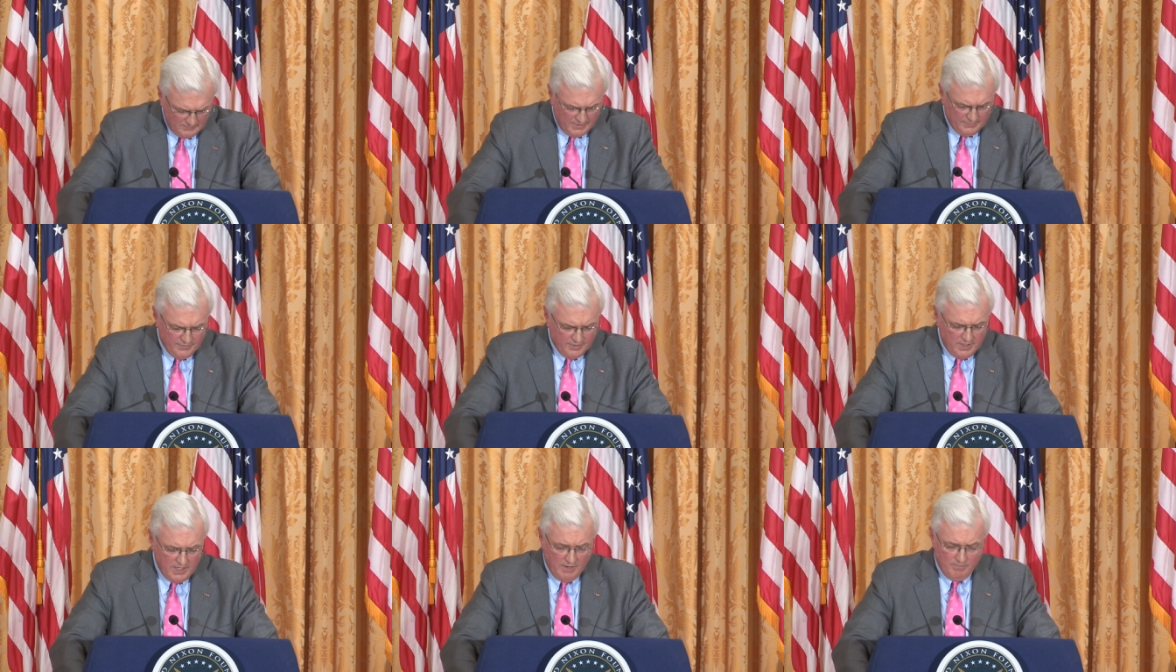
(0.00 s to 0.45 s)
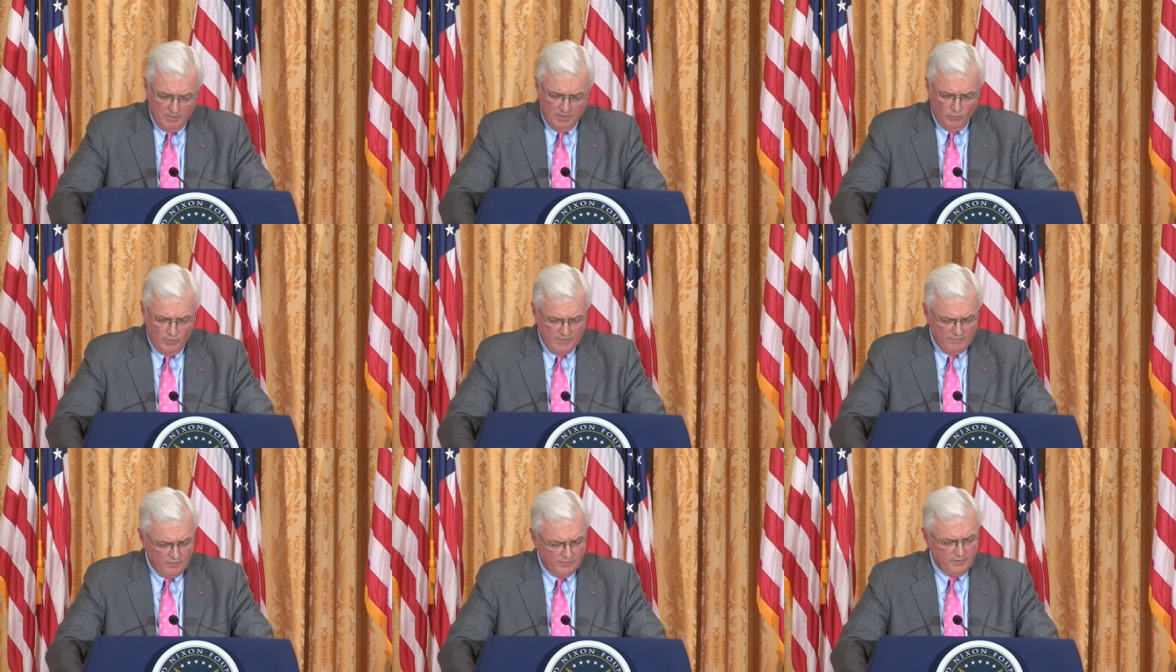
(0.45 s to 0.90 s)
the
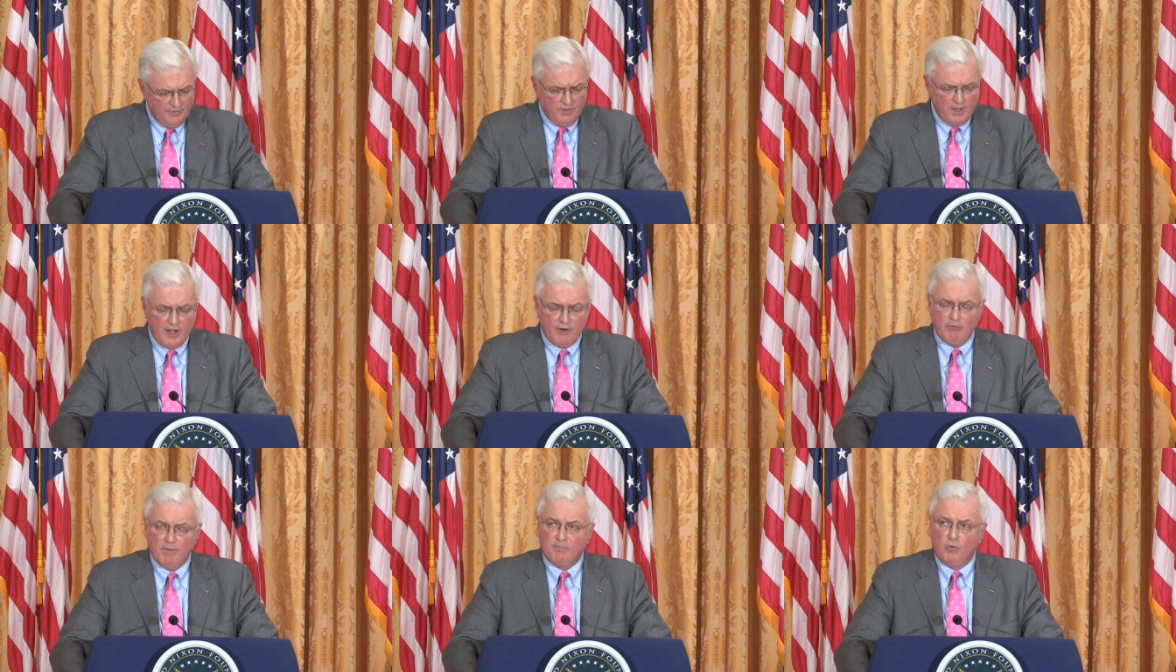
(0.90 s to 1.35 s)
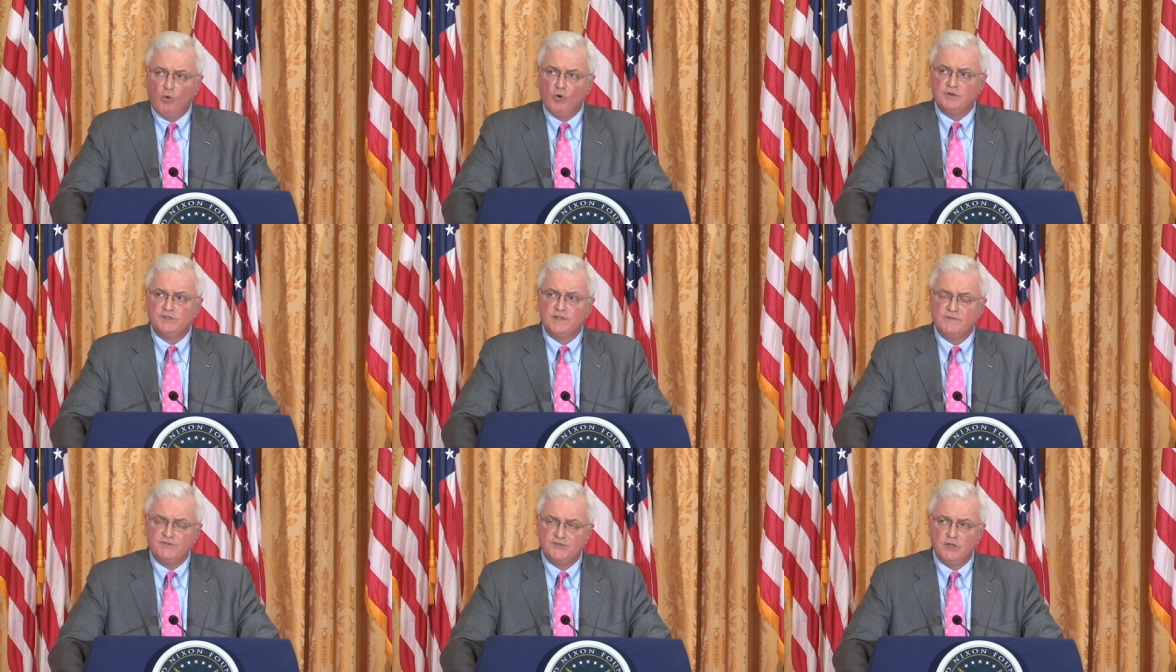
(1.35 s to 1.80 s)
government, we've a lot of
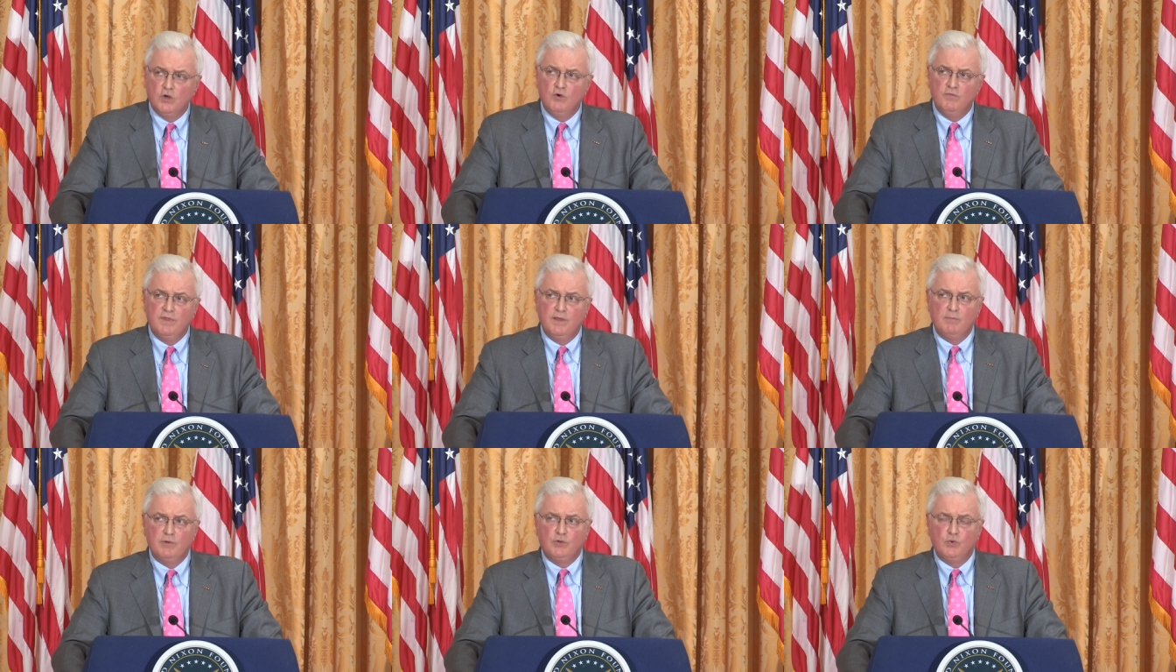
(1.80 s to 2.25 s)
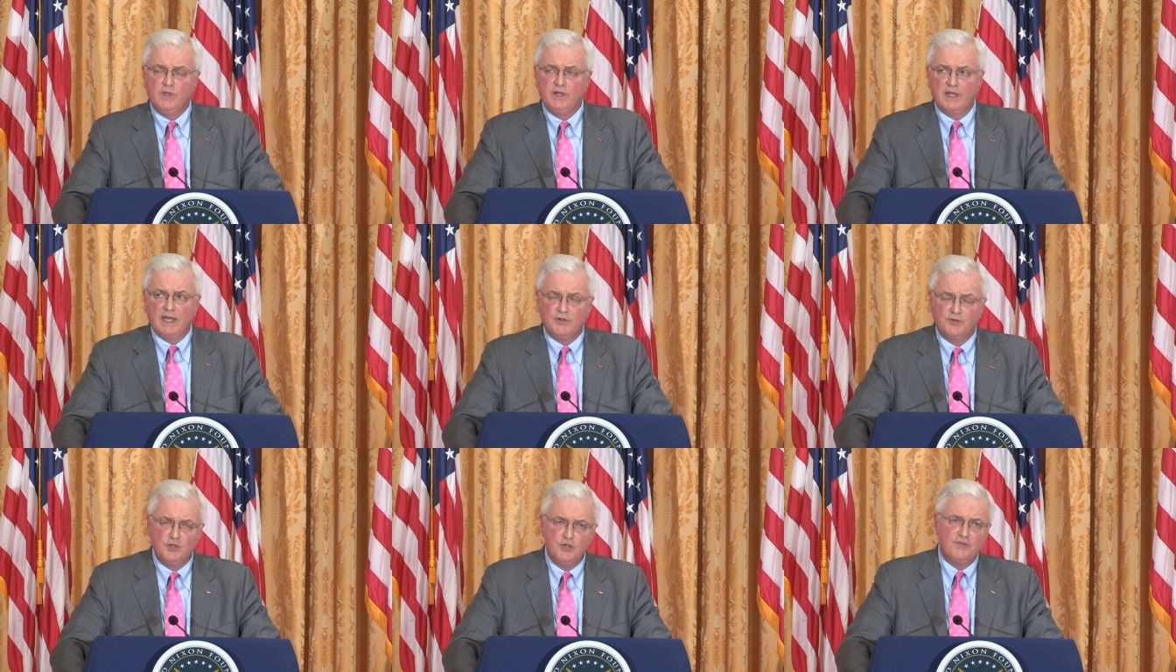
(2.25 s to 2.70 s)
reports have shown that between
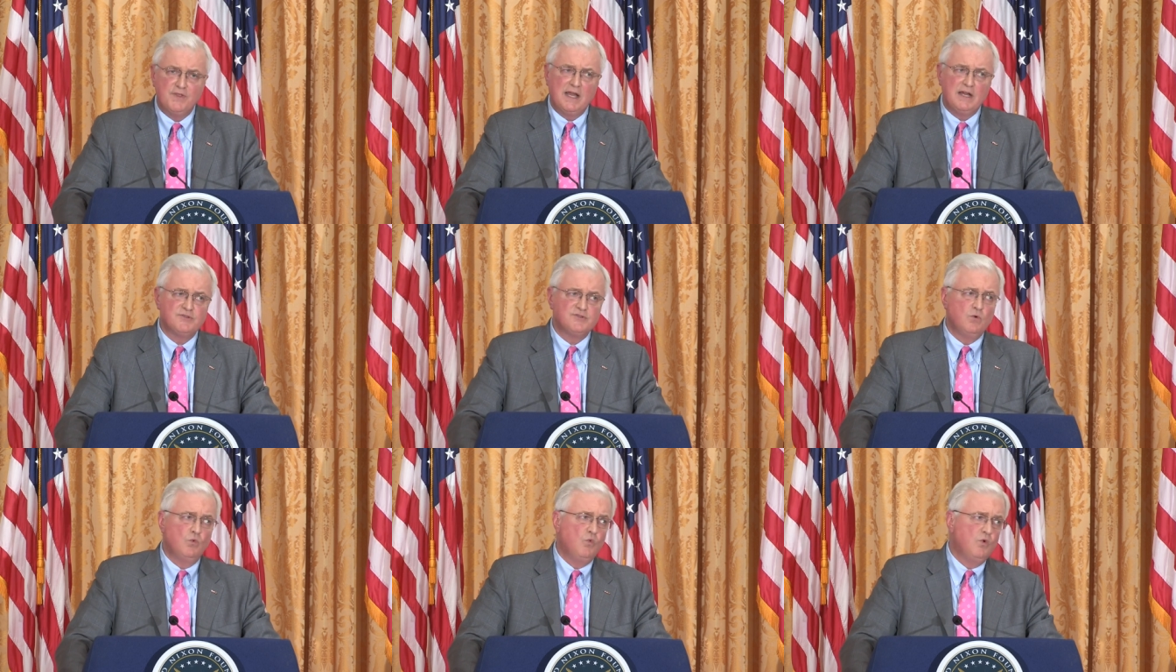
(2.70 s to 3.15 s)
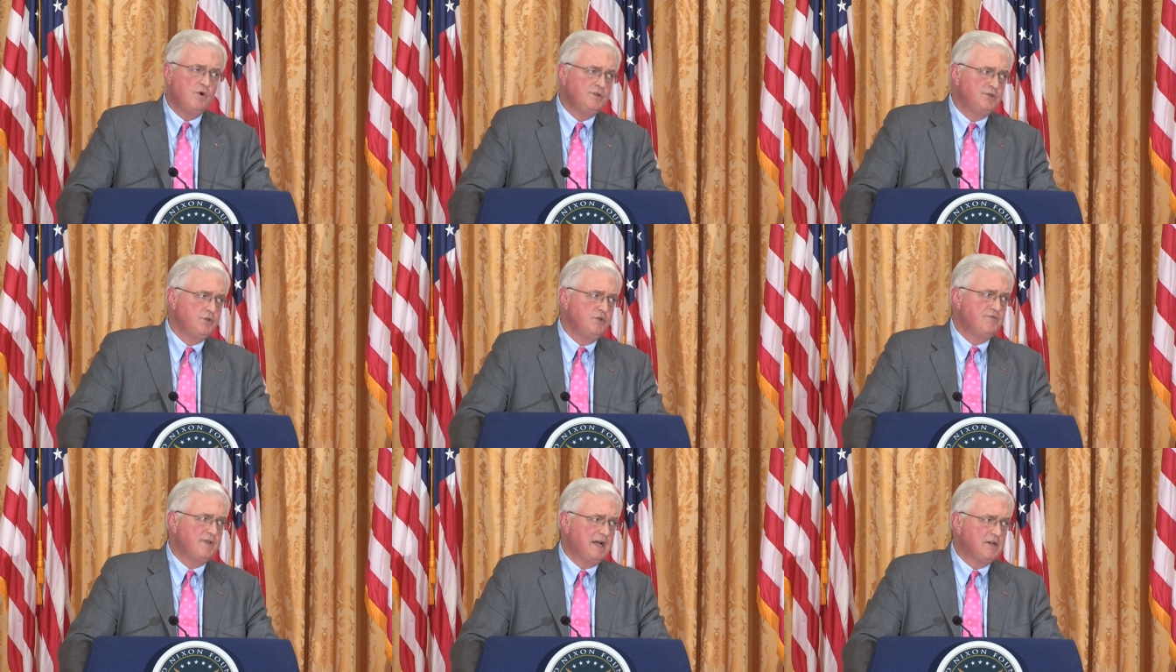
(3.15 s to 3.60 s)
like 2001
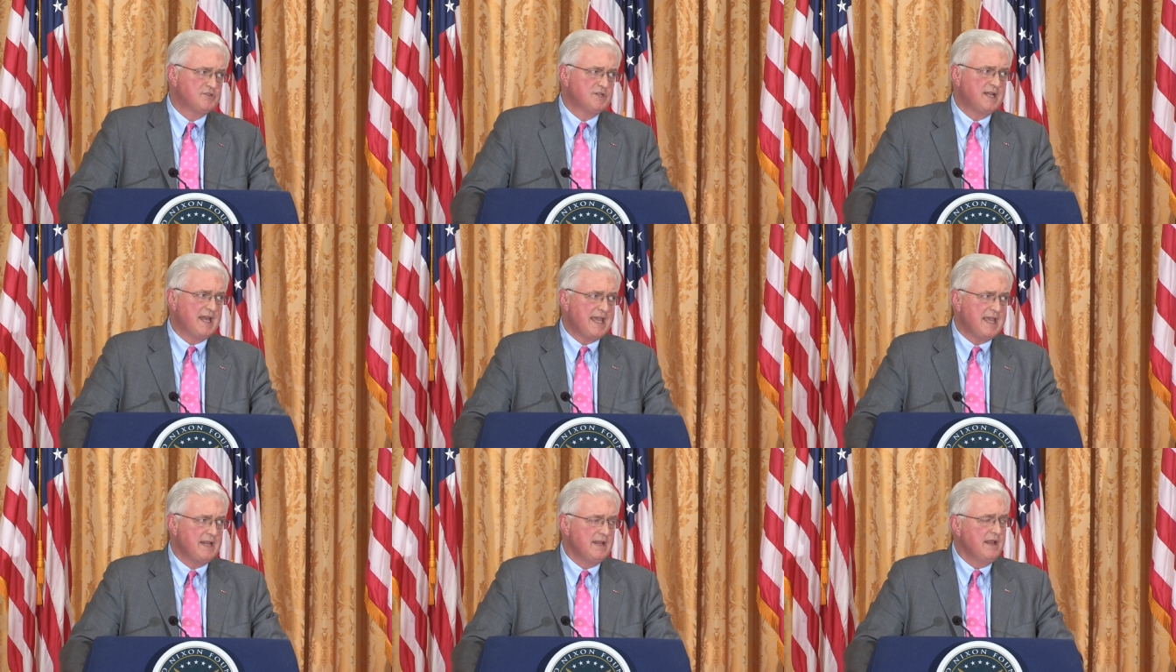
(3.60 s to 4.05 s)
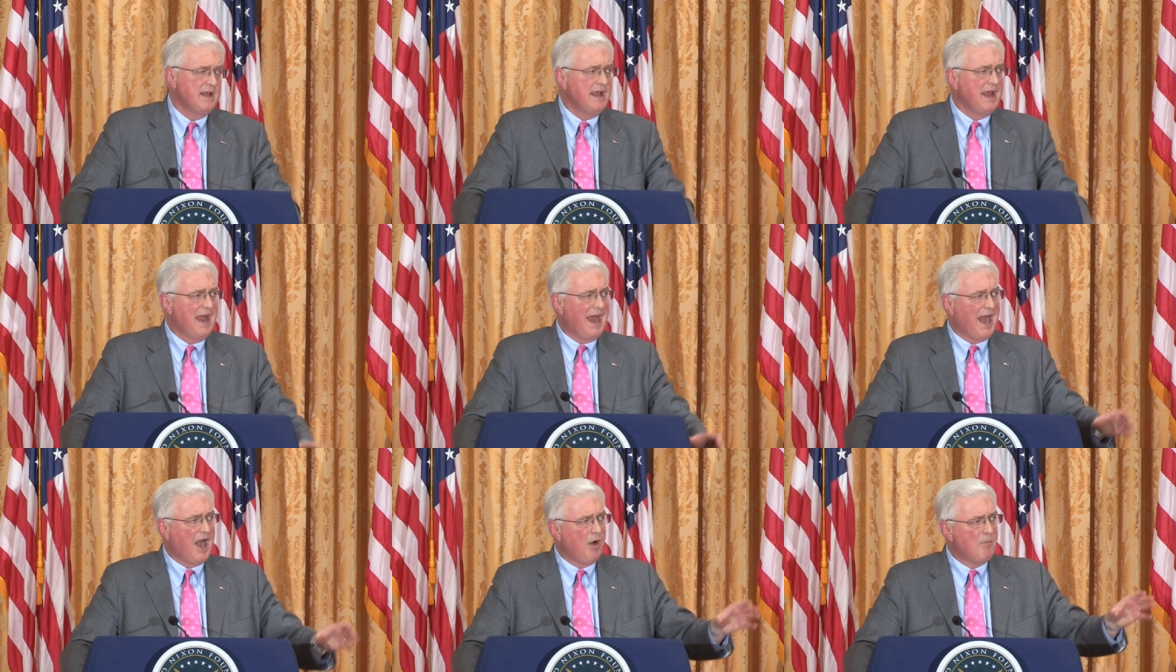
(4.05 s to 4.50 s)
2008,
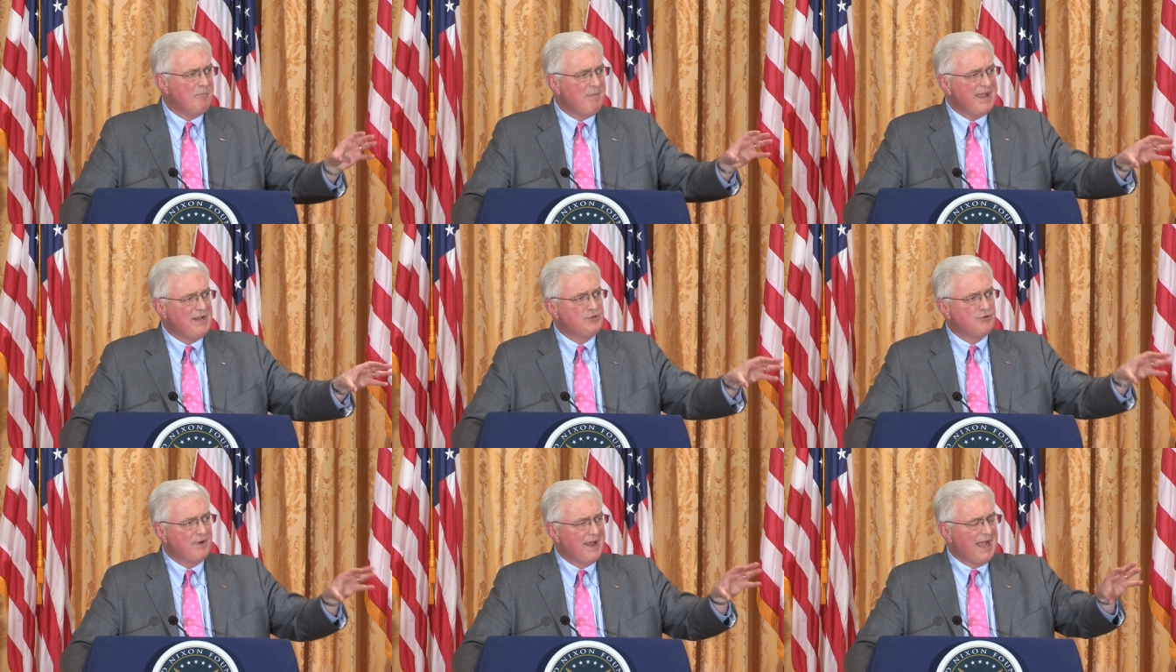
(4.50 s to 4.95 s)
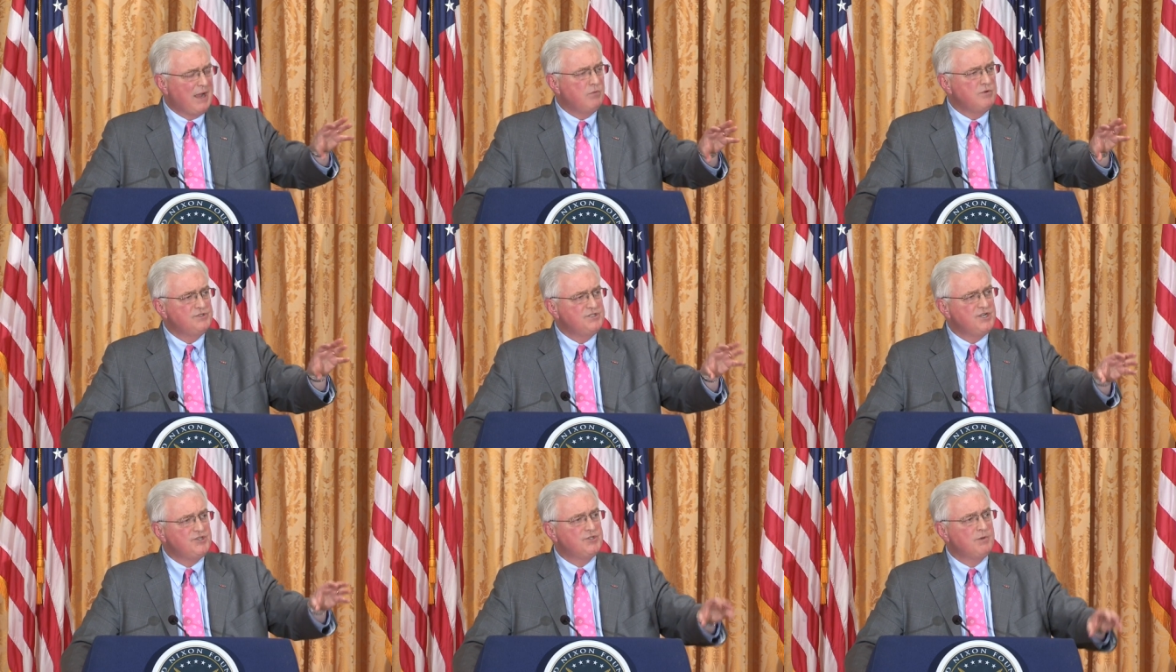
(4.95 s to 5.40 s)
our major
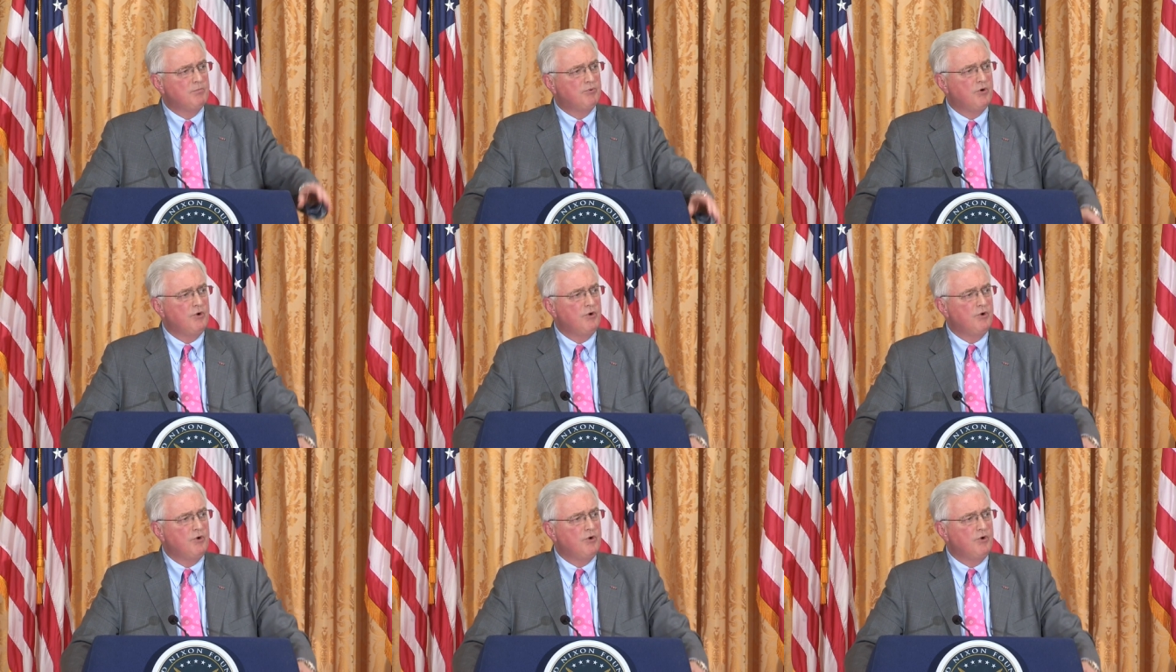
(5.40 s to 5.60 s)
acquisition